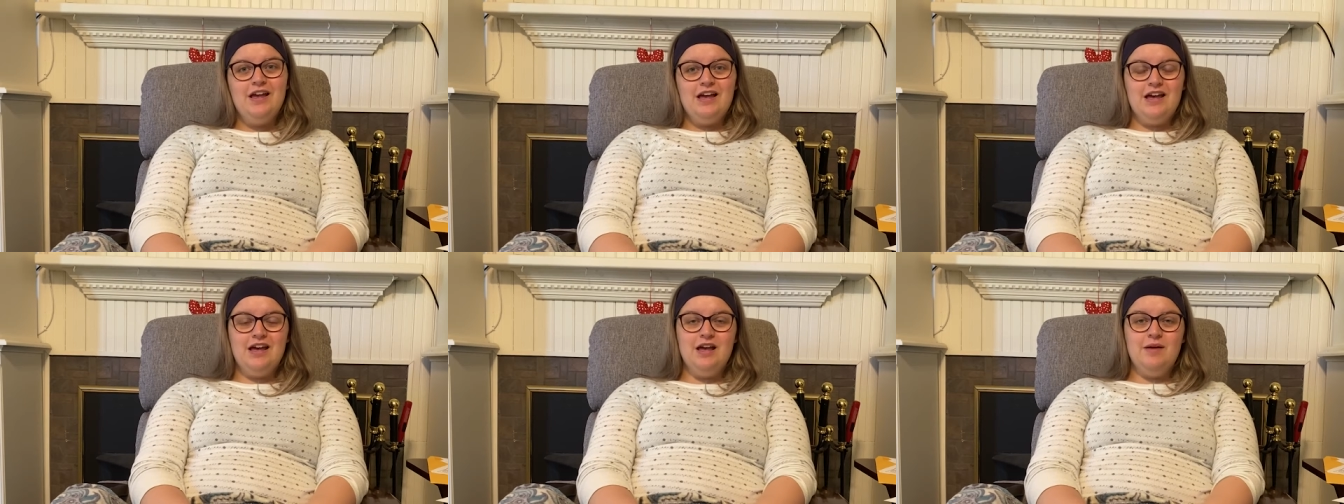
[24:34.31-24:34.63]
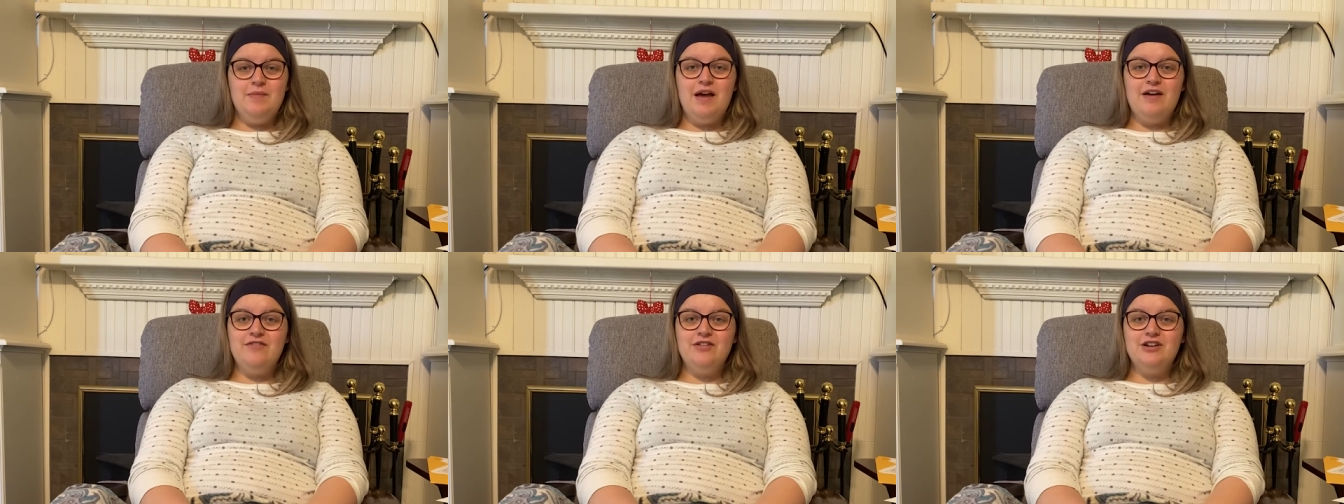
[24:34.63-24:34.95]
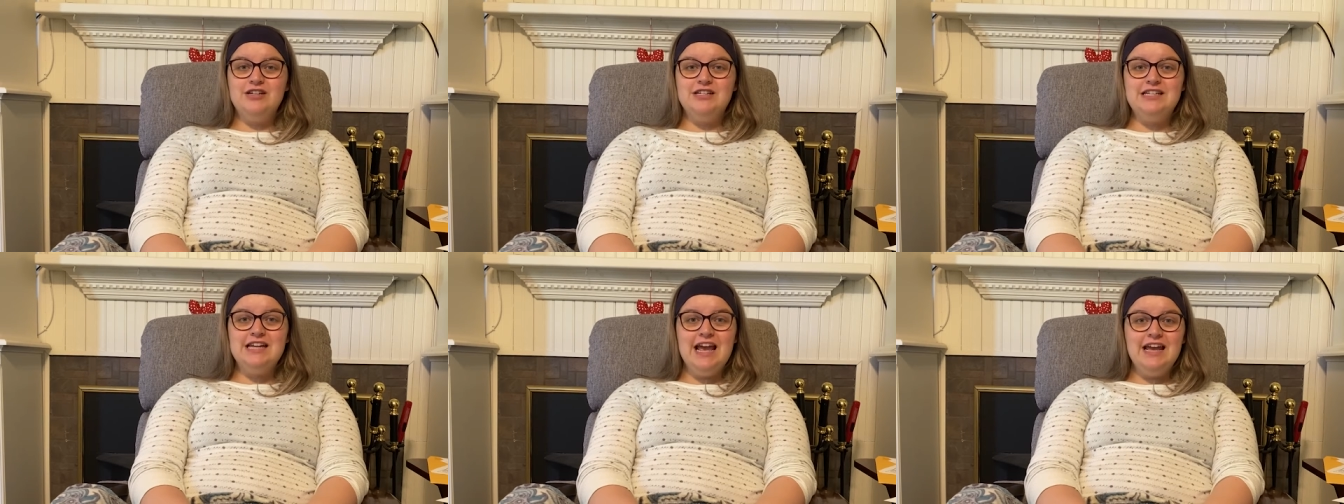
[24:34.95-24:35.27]
Um, have a
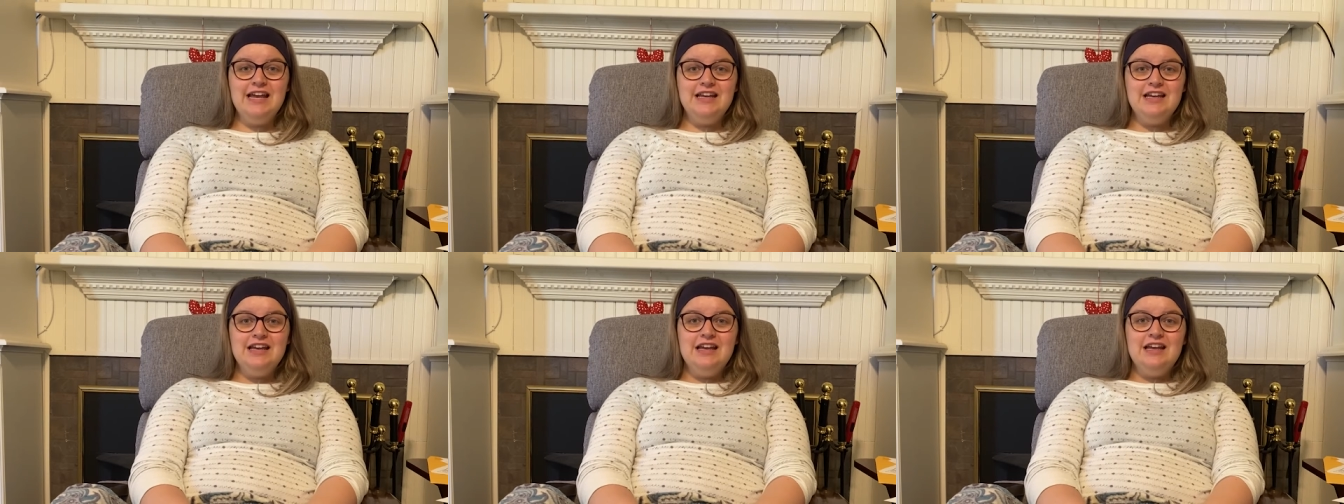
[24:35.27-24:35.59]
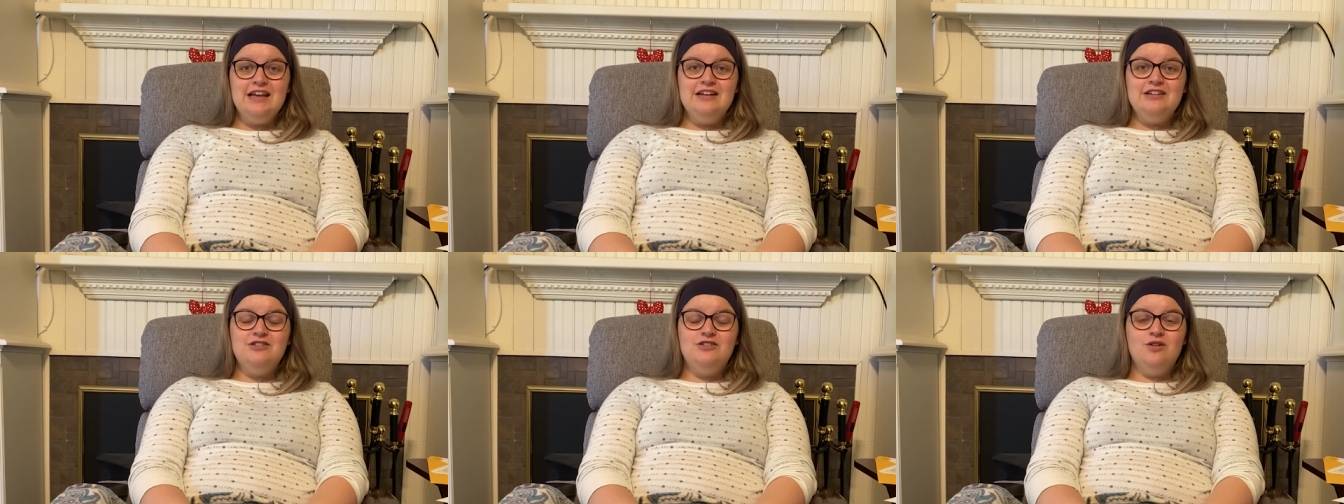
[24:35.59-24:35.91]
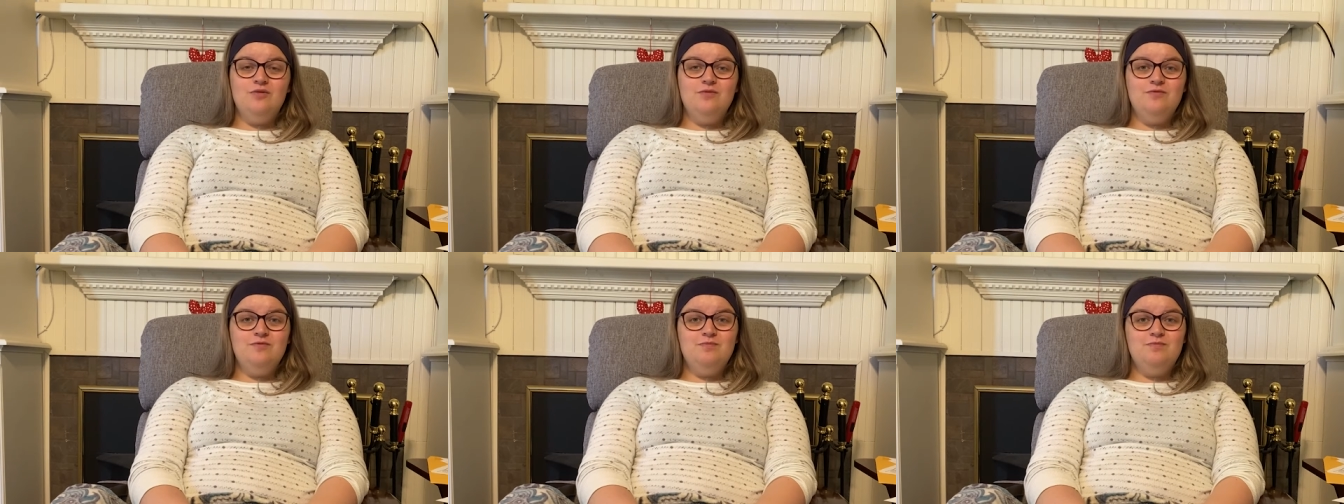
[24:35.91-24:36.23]
good day.
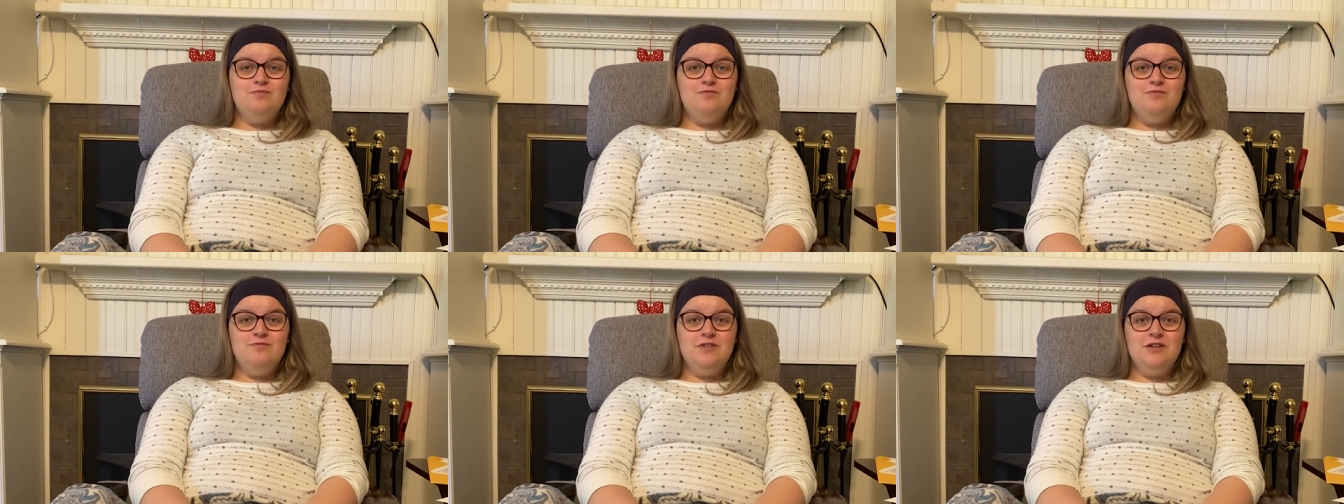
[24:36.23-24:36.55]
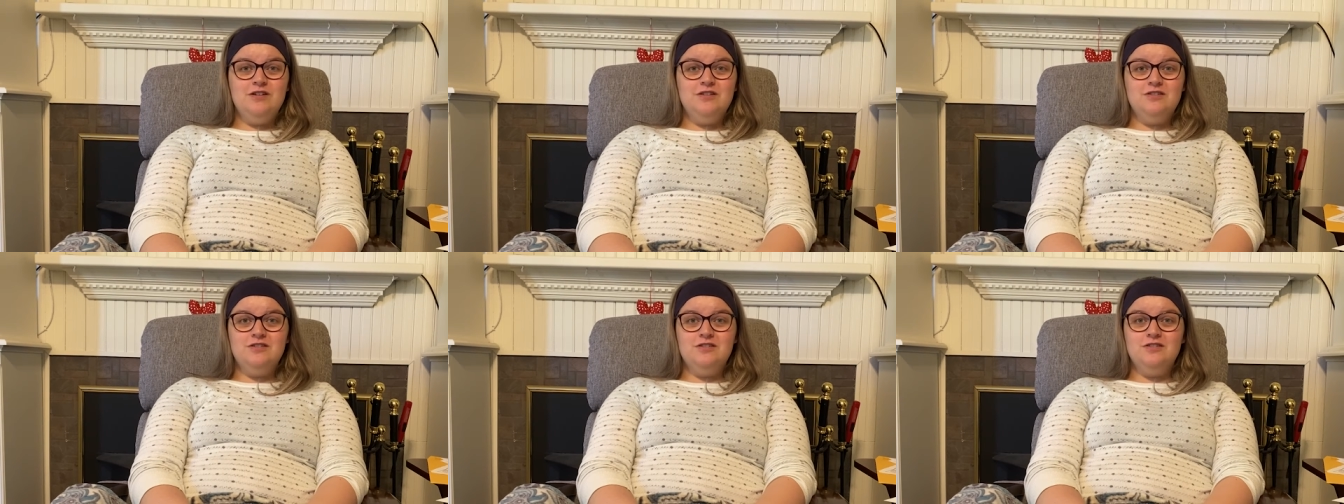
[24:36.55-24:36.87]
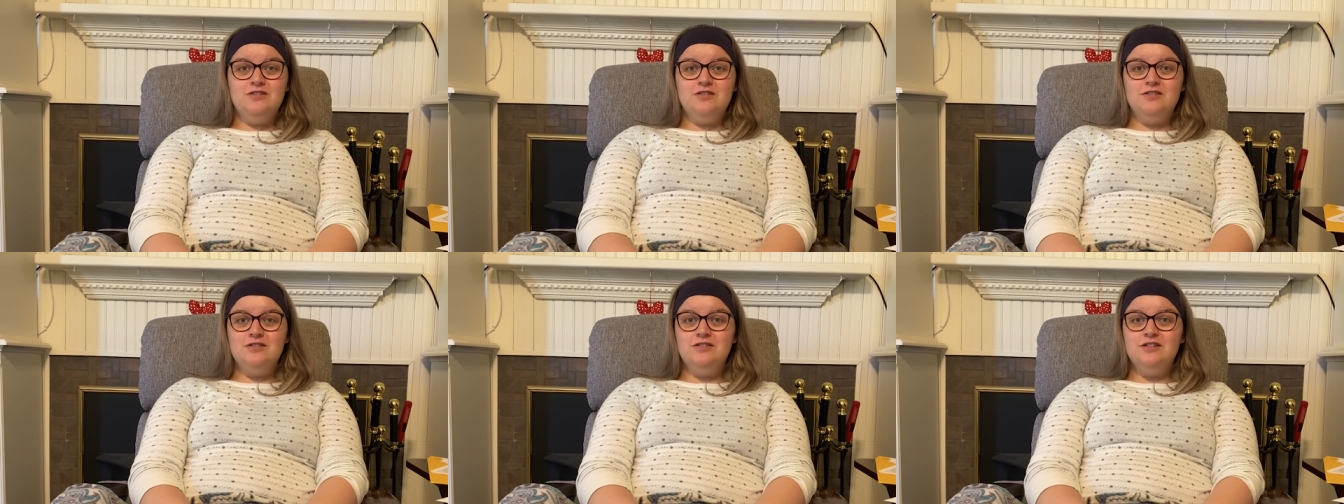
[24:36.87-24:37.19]
Don't
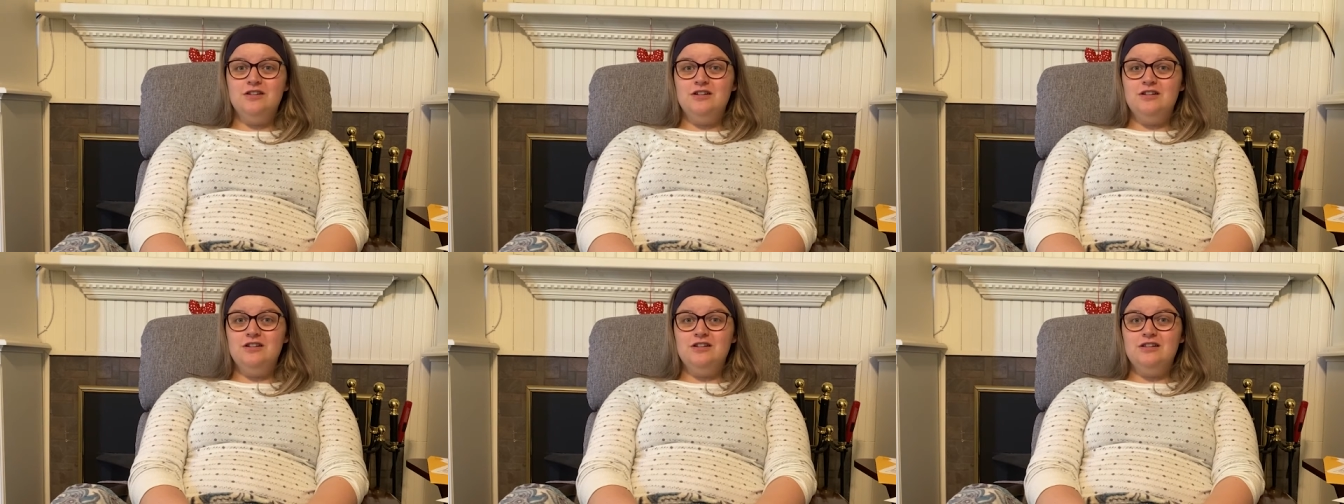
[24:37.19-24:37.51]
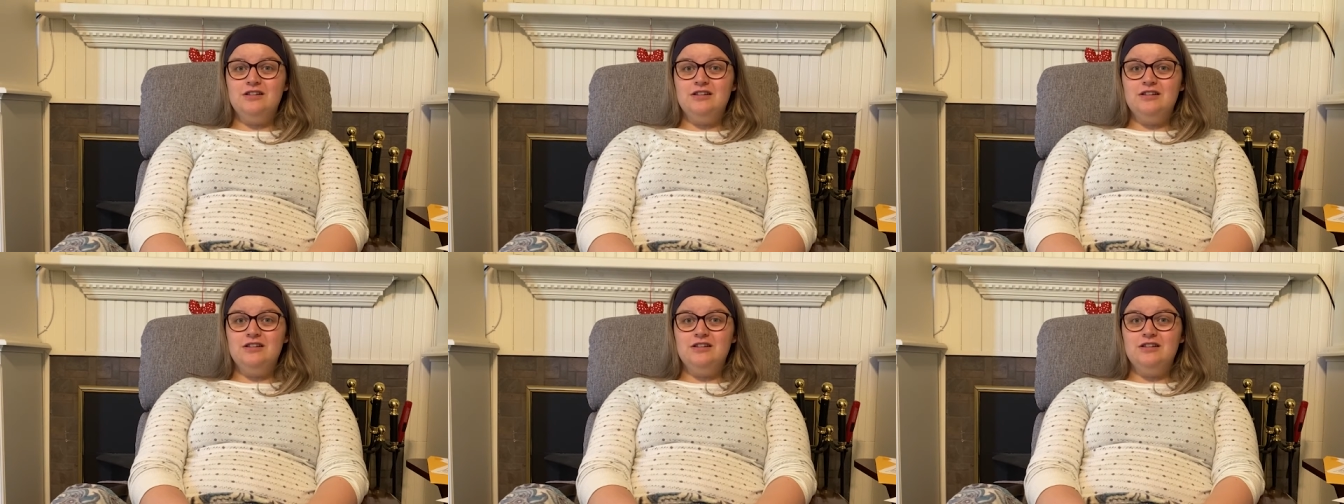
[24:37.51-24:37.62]
feel